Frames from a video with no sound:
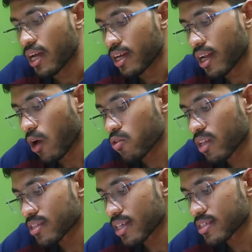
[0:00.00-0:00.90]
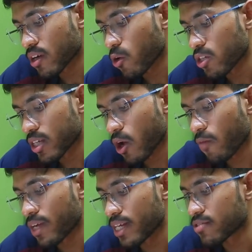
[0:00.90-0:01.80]
Now this is a question of
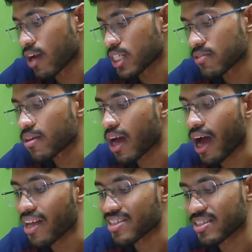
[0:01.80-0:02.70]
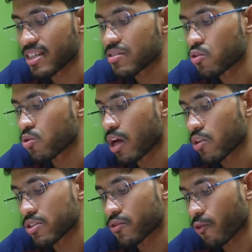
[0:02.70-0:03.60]
heat transfer asked in
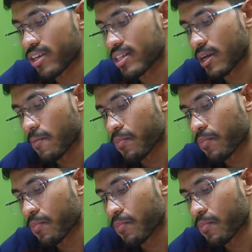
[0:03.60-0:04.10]
2020.